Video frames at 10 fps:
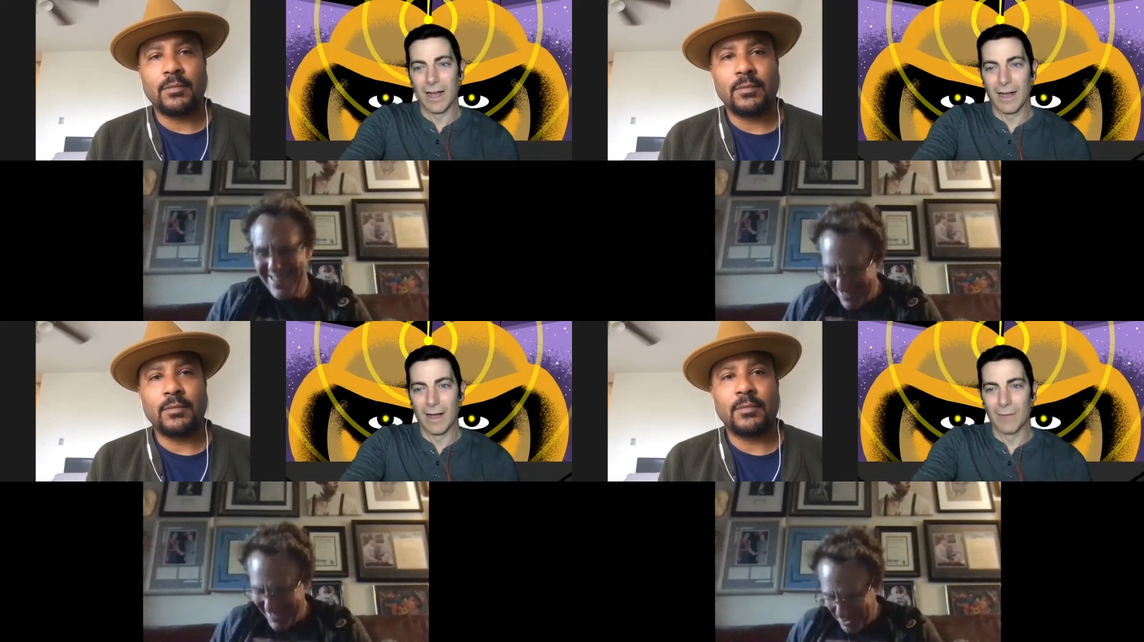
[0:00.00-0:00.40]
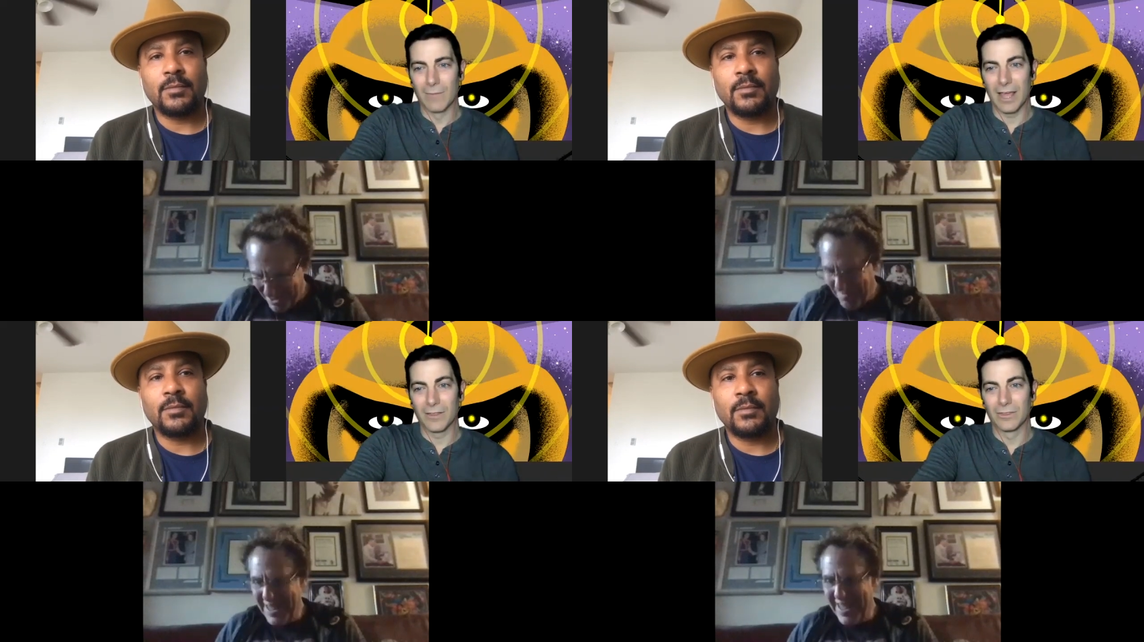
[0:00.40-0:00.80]
Speaker 1: Um,
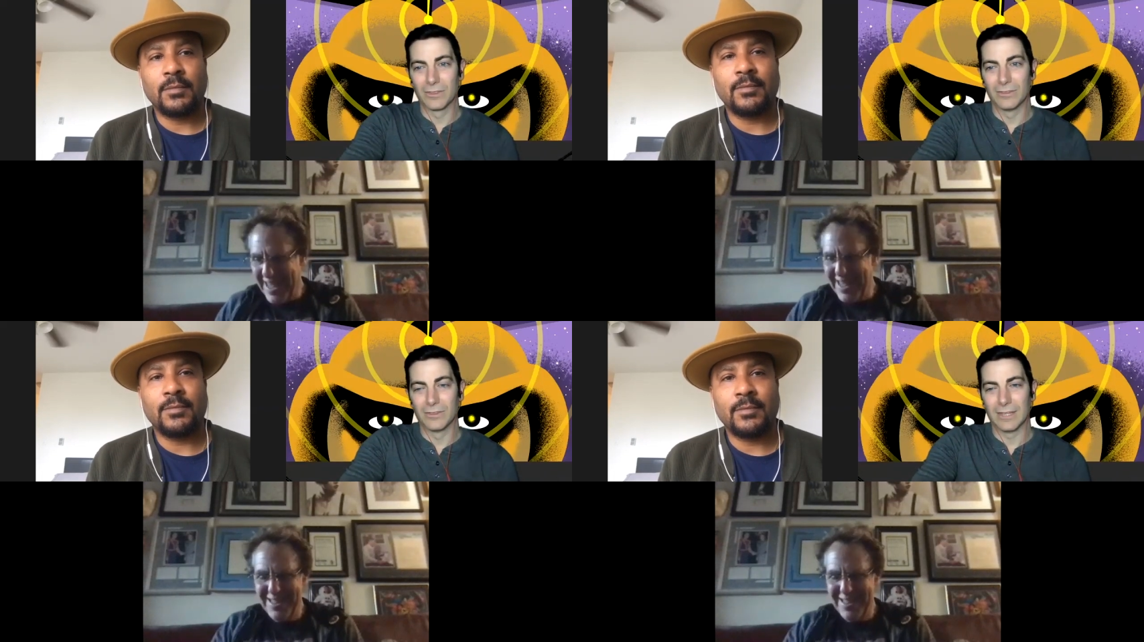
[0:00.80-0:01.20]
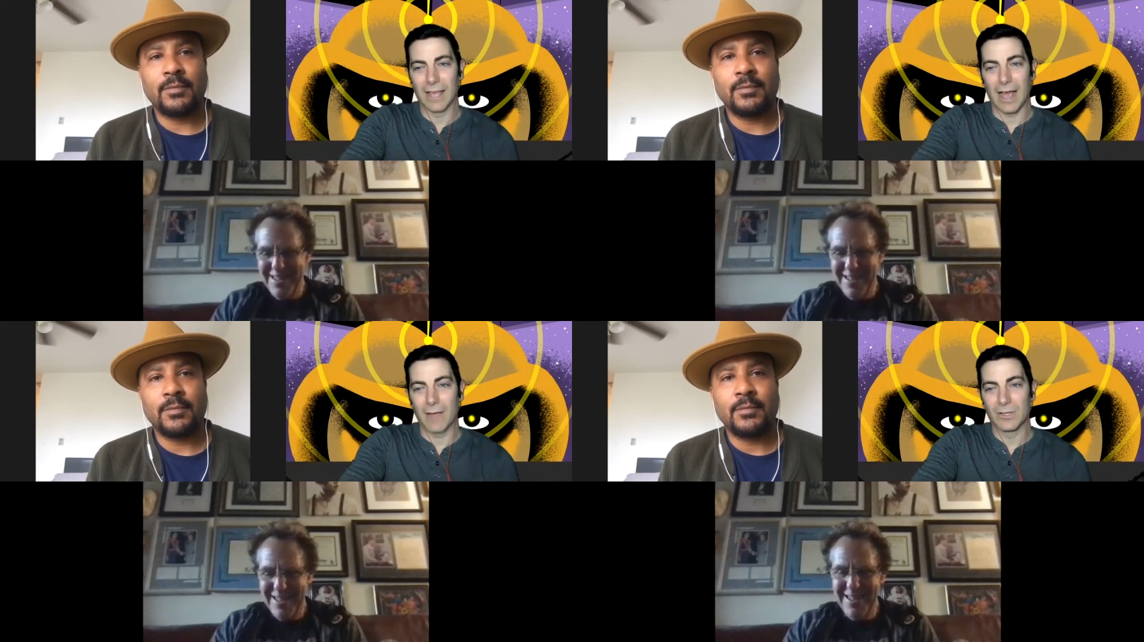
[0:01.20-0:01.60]
and yeah.
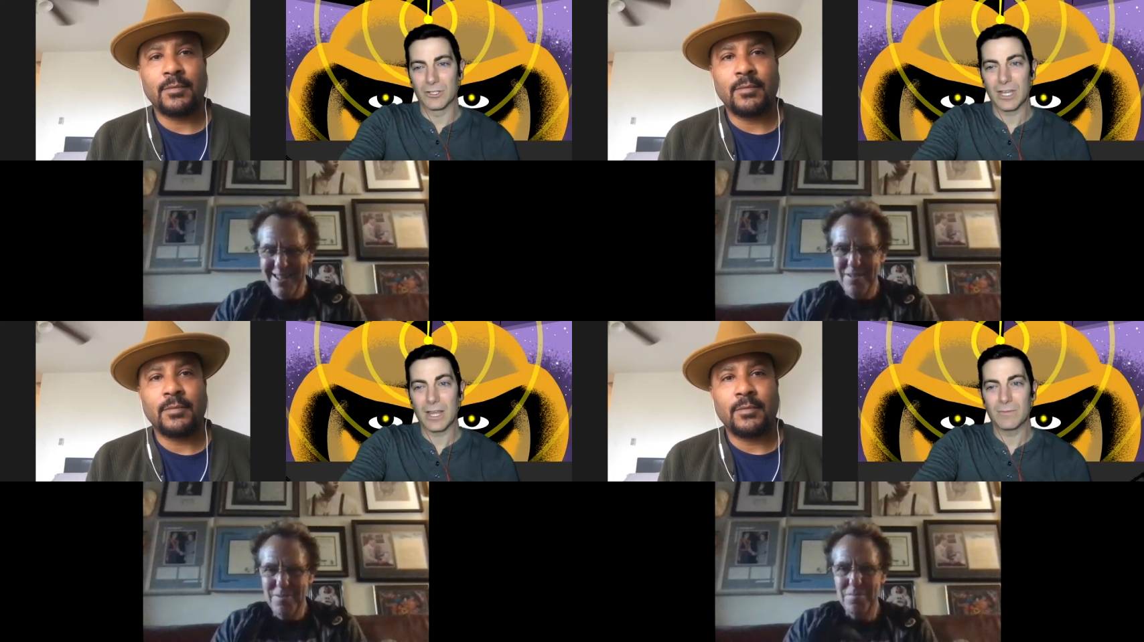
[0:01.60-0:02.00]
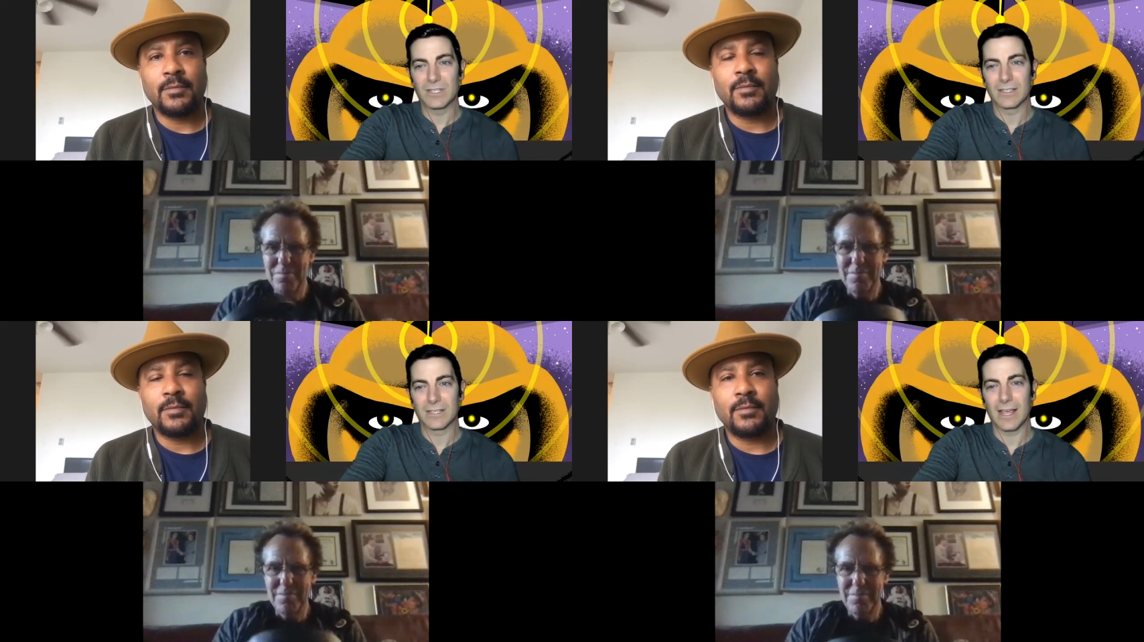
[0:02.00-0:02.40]
I'm ashamed to
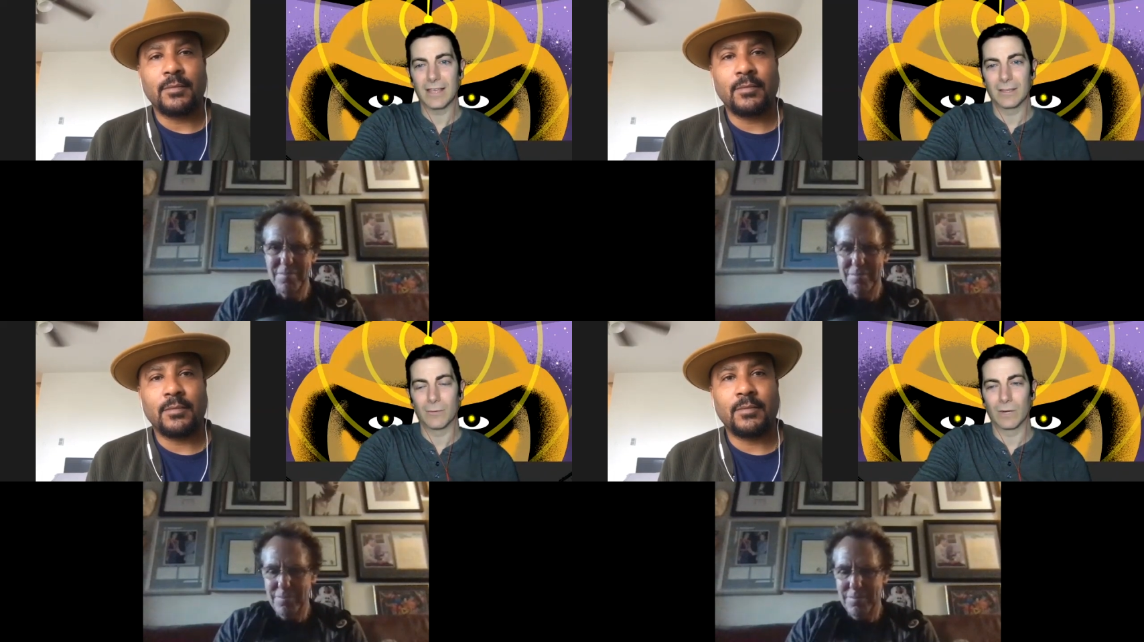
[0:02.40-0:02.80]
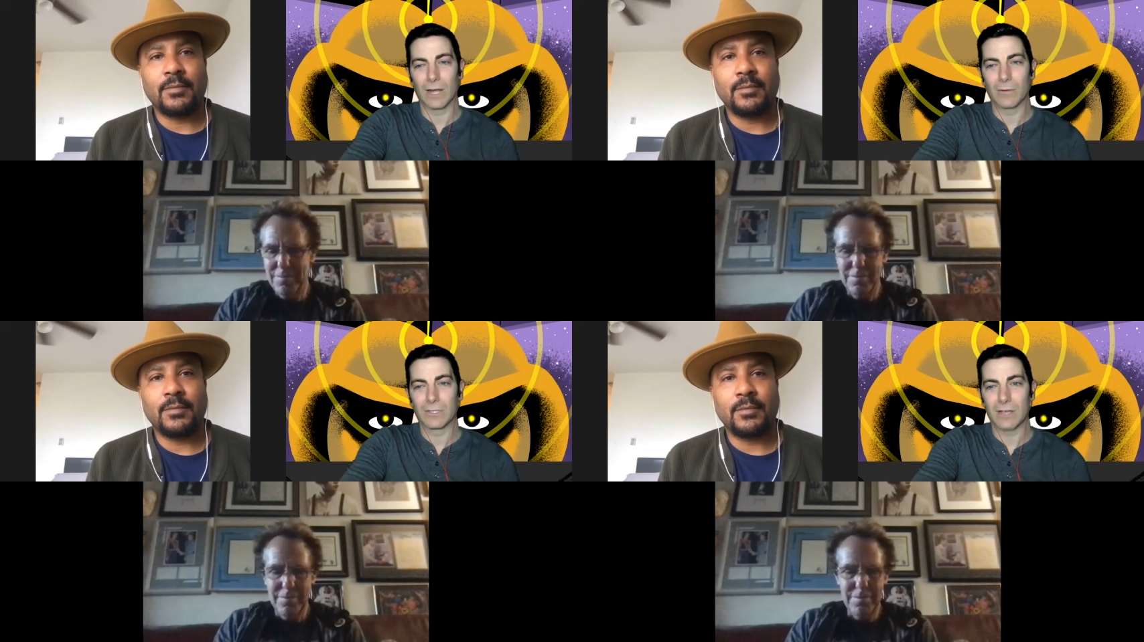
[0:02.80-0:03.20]
say that when I
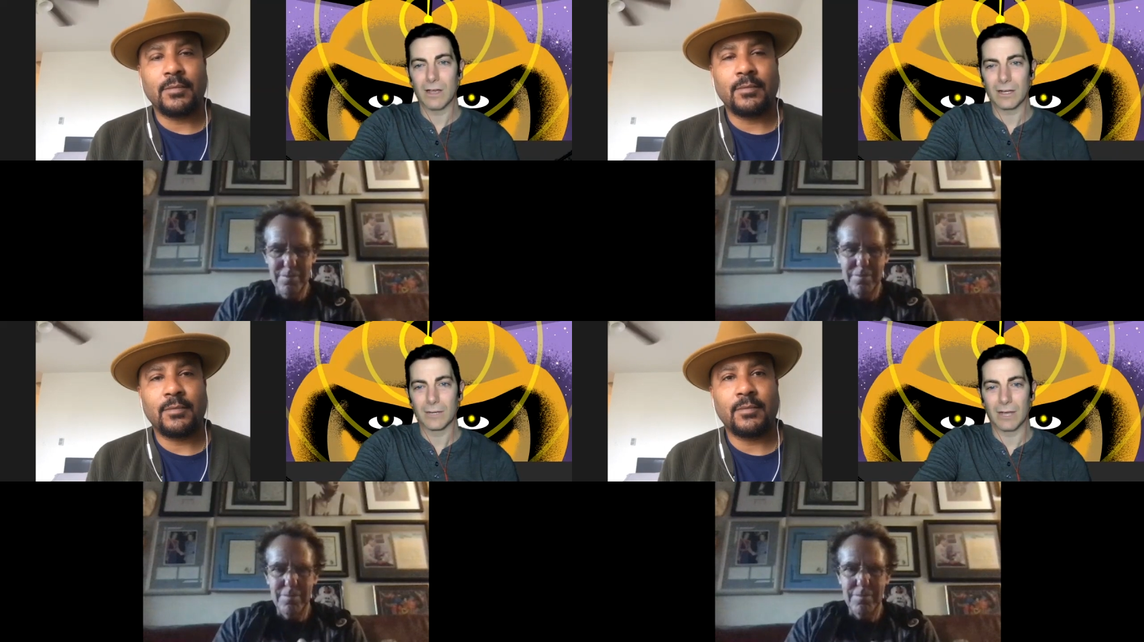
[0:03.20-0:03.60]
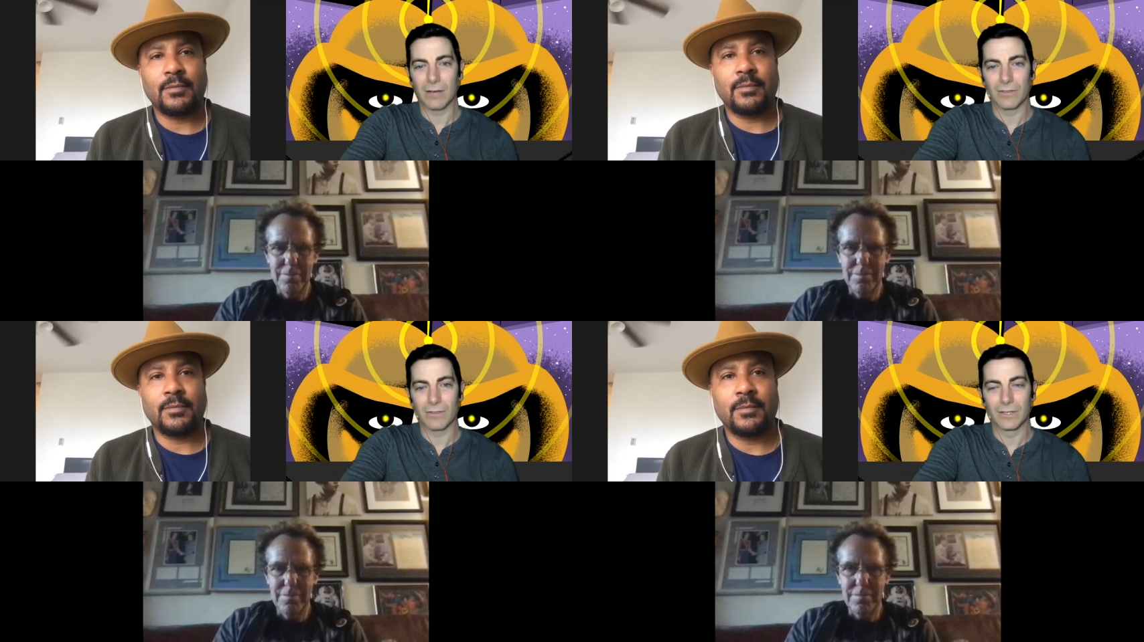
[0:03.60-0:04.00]
was talking
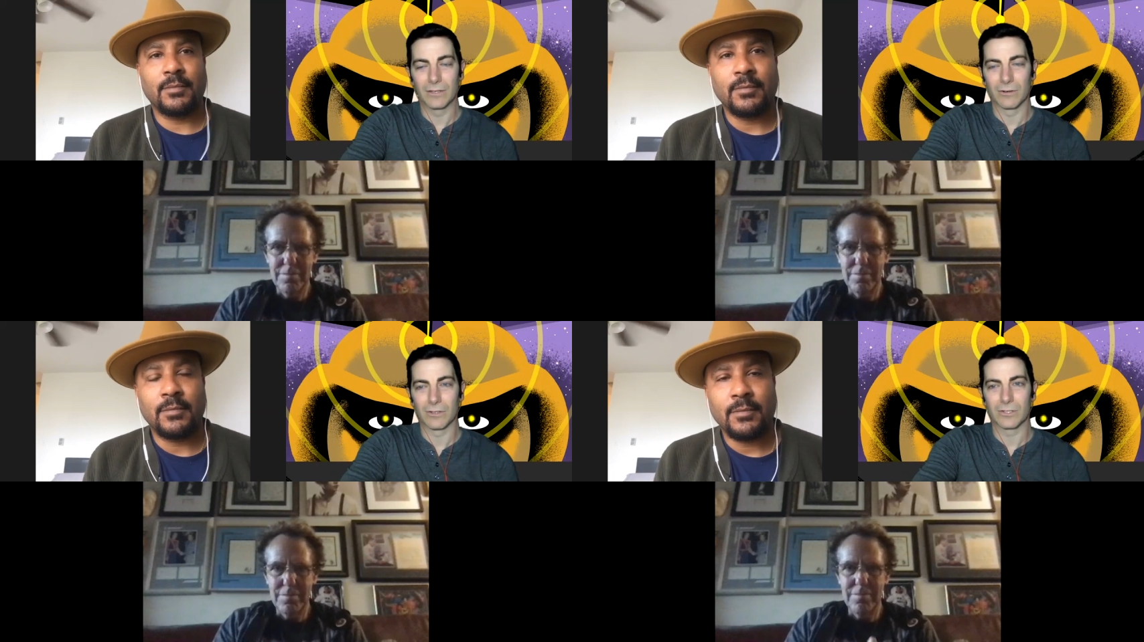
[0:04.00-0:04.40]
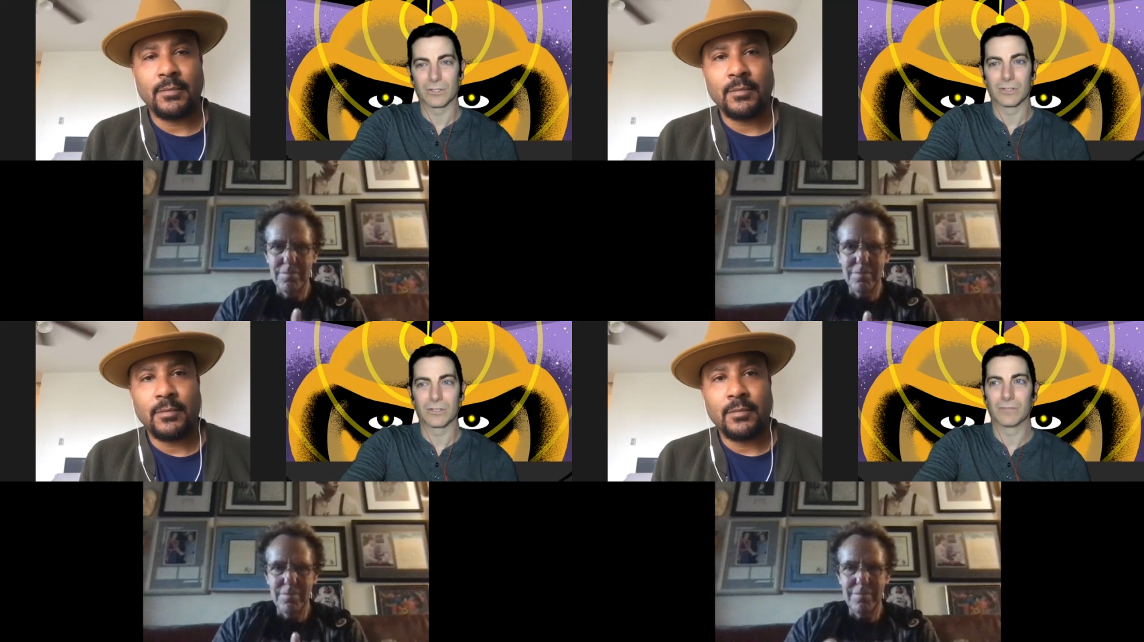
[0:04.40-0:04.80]
about Theodore
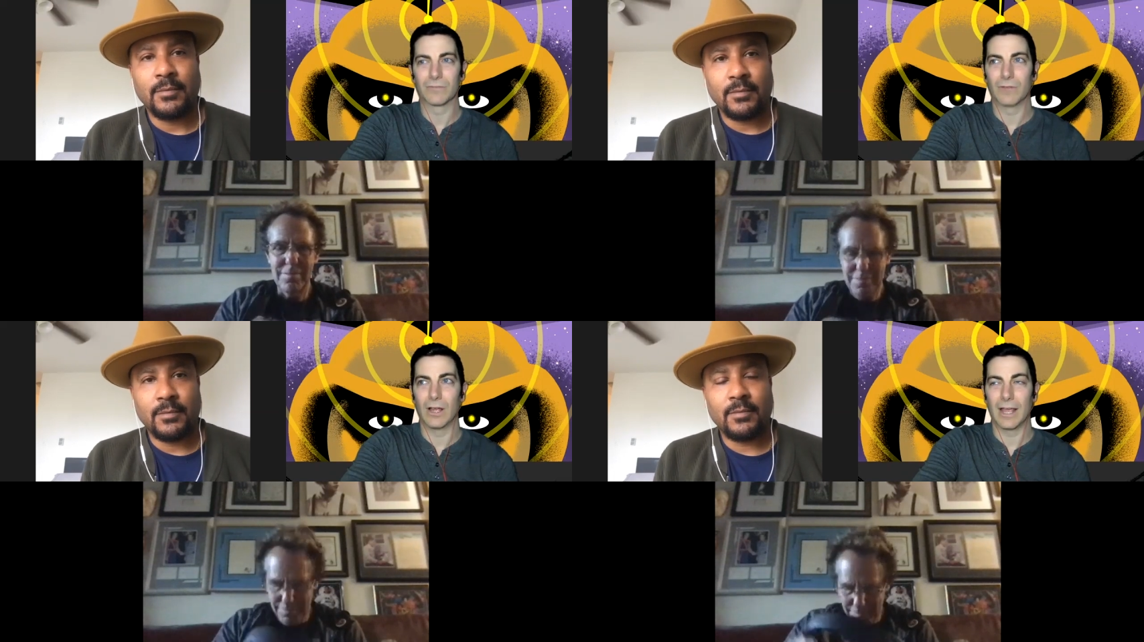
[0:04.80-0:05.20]
Sturgeon uh,